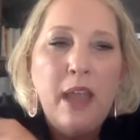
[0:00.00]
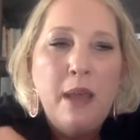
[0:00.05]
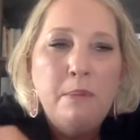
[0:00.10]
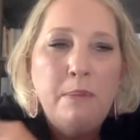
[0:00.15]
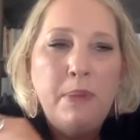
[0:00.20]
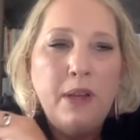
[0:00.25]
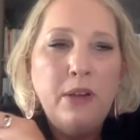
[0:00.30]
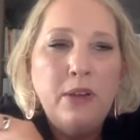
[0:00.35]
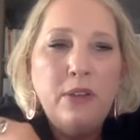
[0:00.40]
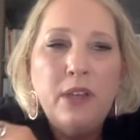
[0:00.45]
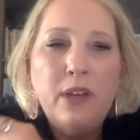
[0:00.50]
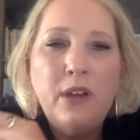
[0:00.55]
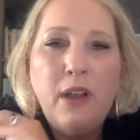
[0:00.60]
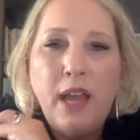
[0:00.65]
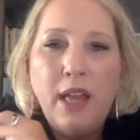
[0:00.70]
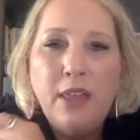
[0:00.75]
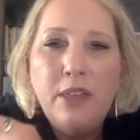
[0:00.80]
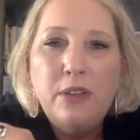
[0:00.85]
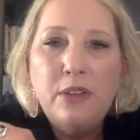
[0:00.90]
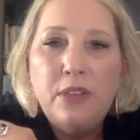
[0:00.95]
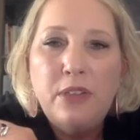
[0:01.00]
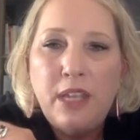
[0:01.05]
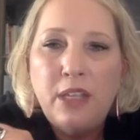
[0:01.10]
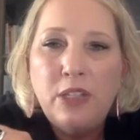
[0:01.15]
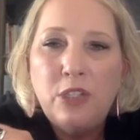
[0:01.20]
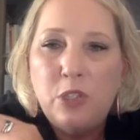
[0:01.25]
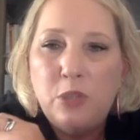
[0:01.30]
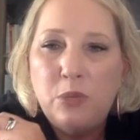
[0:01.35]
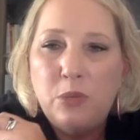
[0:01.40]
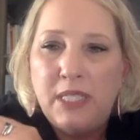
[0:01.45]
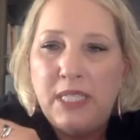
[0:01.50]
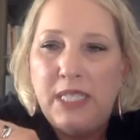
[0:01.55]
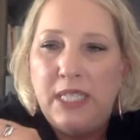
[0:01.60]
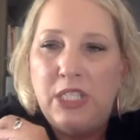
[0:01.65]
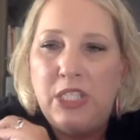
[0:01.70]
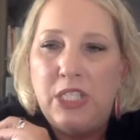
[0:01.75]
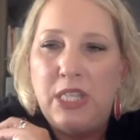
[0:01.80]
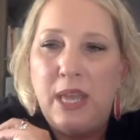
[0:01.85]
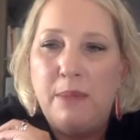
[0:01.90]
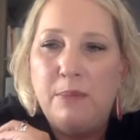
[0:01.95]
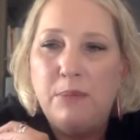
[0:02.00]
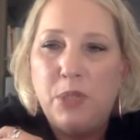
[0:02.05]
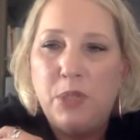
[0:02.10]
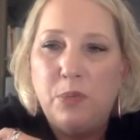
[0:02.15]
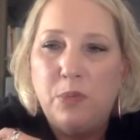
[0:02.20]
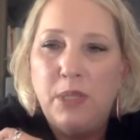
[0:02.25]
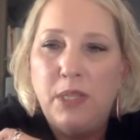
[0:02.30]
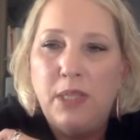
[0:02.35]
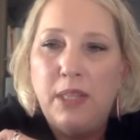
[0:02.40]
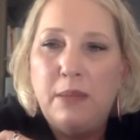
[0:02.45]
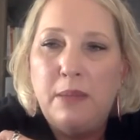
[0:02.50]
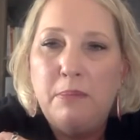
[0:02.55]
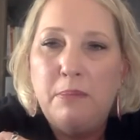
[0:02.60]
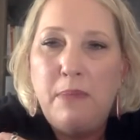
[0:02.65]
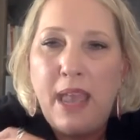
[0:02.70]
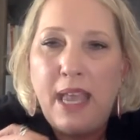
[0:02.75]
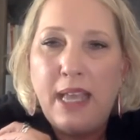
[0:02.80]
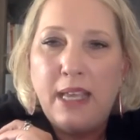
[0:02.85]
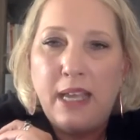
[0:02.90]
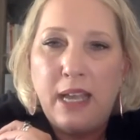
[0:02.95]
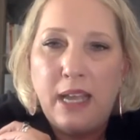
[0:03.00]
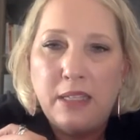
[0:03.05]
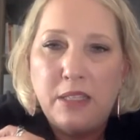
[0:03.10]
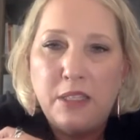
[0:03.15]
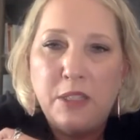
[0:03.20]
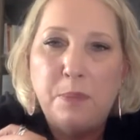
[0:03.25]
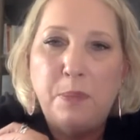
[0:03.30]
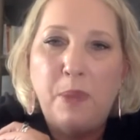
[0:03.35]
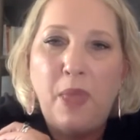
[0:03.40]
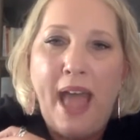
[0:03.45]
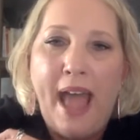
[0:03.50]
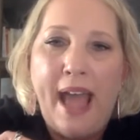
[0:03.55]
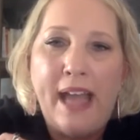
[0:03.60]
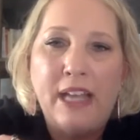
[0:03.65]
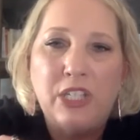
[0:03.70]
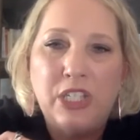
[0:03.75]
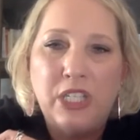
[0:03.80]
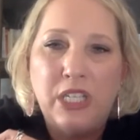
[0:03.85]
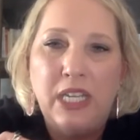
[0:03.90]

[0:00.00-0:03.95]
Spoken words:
but are there other things you teach them to really make a splash